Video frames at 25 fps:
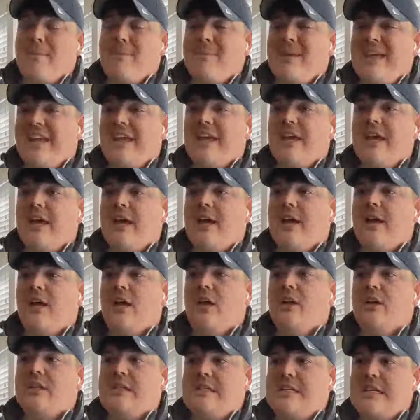
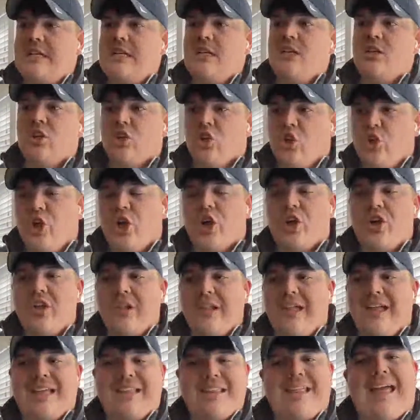Kuminga didn't
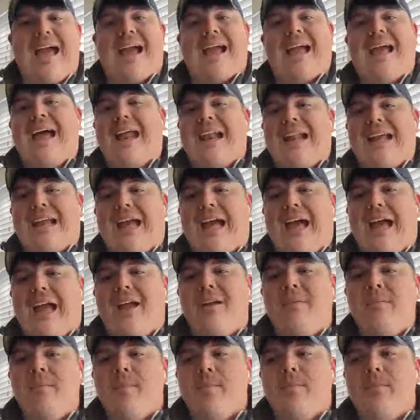look like that kind of guy.